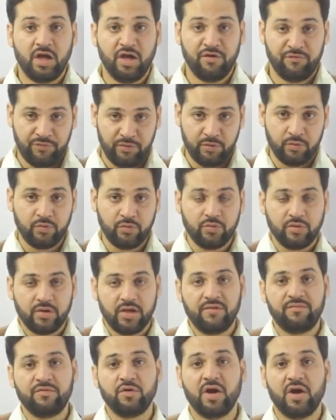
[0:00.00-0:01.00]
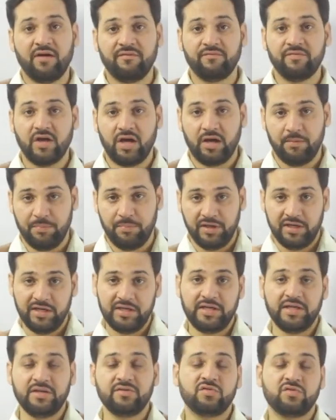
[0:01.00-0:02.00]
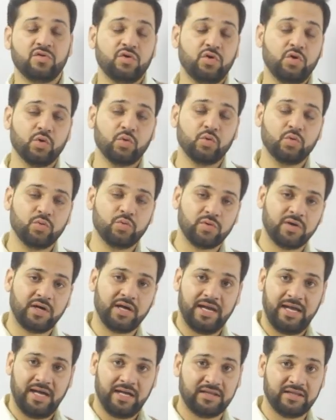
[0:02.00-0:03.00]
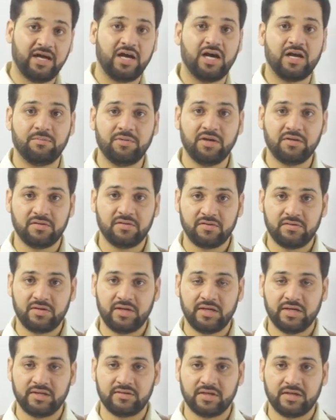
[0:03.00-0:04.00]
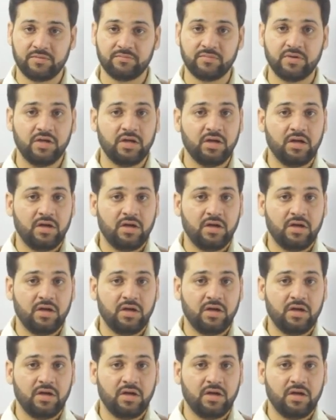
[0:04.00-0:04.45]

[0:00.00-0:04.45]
if you have the abilities to crack the RBI assistant exam,